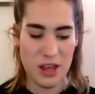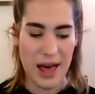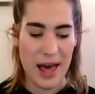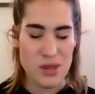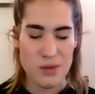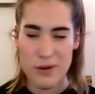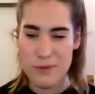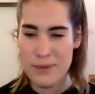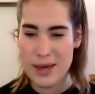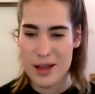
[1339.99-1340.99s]
Okay, so we're
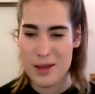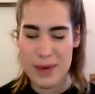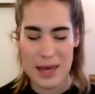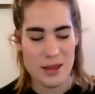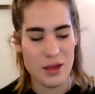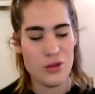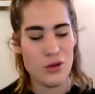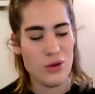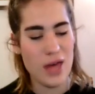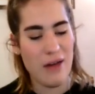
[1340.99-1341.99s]
going to meet a
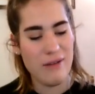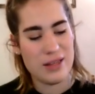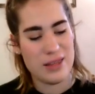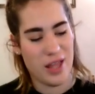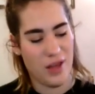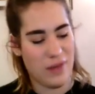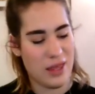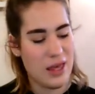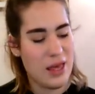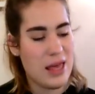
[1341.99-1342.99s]
new character then, I
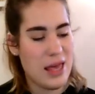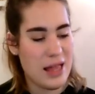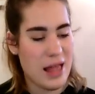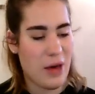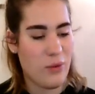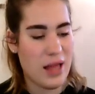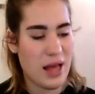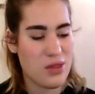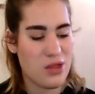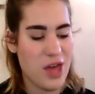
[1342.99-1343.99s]
think, in our
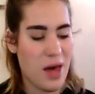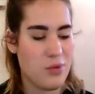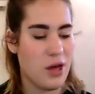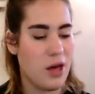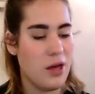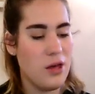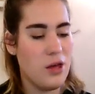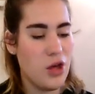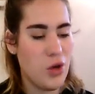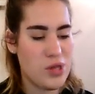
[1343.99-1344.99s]
next chapter,
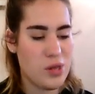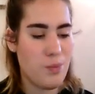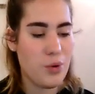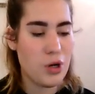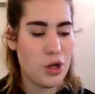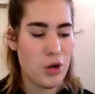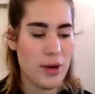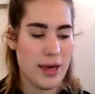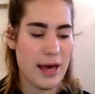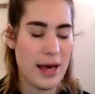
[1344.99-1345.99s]
who is a blue
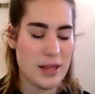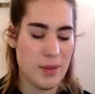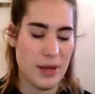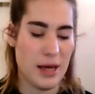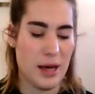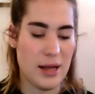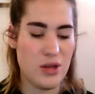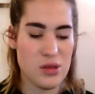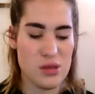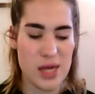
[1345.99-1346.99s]
caterpillar. And he
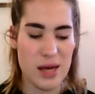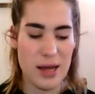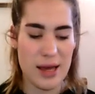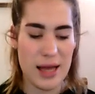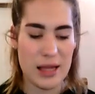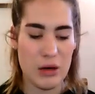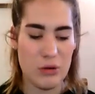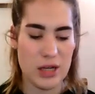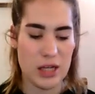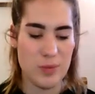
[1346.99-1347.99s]
doesn't sound like any
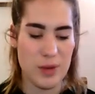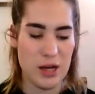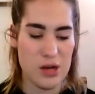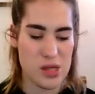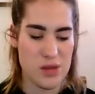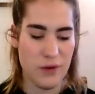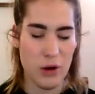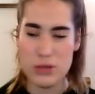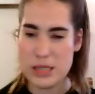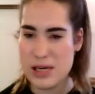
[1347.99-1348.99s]
old caterpillar because he's
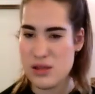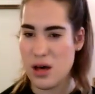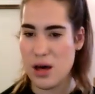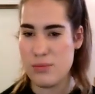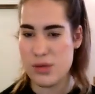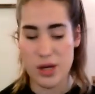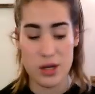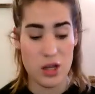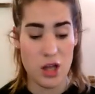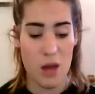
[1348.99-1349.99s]
folding his arms, and I
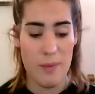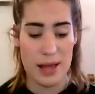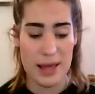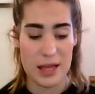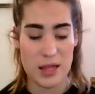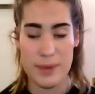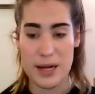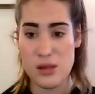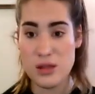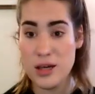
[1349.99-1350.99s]
don't know many
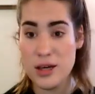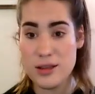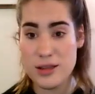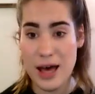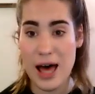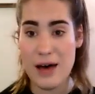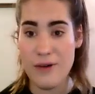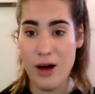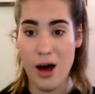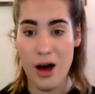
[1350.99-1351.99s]
caterpillars that have
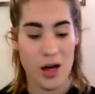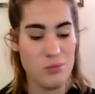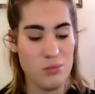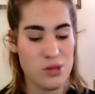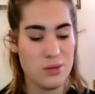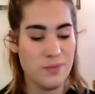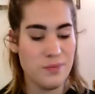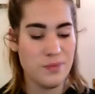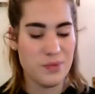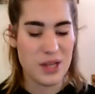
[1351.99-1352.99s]
arms.
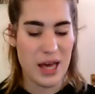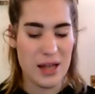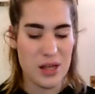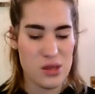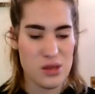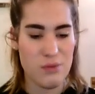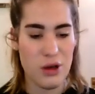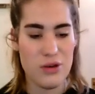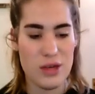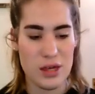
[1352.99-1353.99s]
Okay, and he's
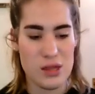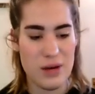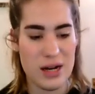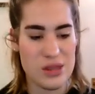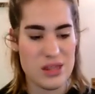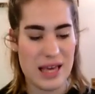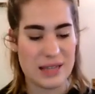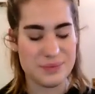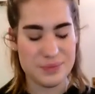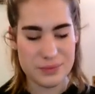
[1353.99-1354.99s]
smoking as well, isn't he?